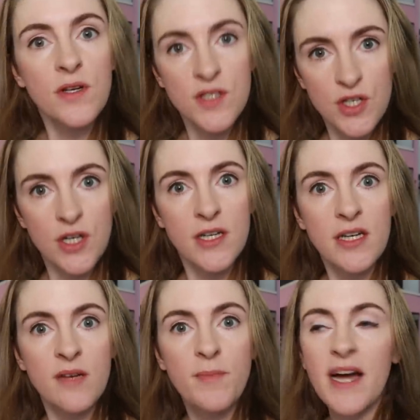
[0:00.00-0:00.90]
work's
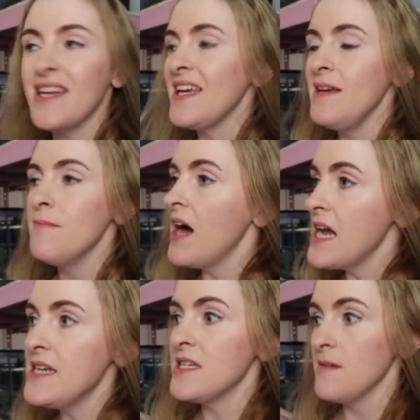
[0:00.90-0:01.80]
good, but he
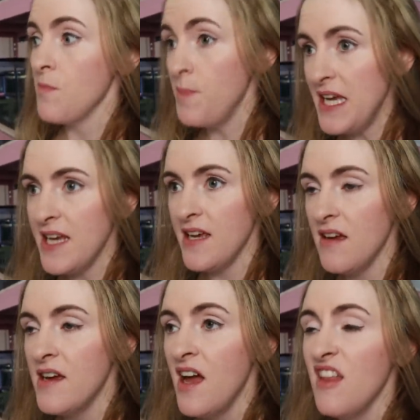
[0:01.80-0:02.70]
might
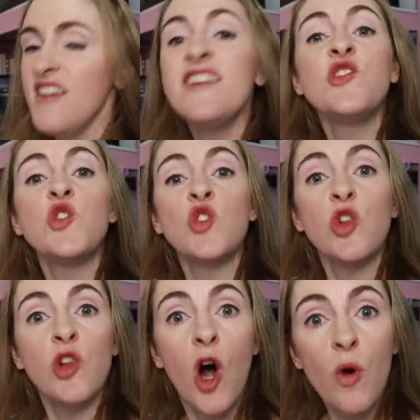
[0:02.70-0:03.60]
be the
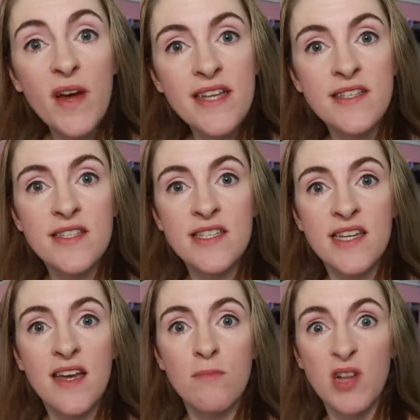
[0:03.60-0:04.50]

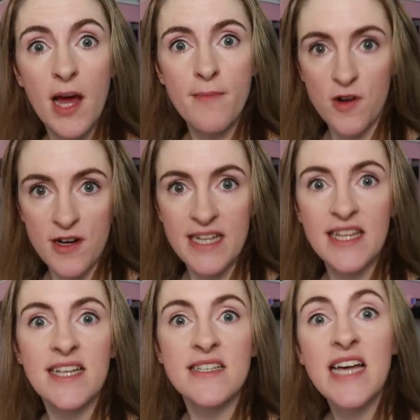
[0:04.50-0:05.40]
slowest plumber in
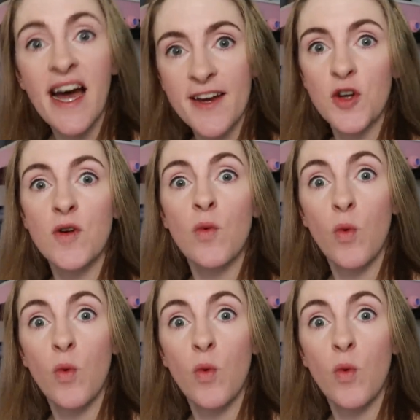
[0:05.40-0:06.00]
the entire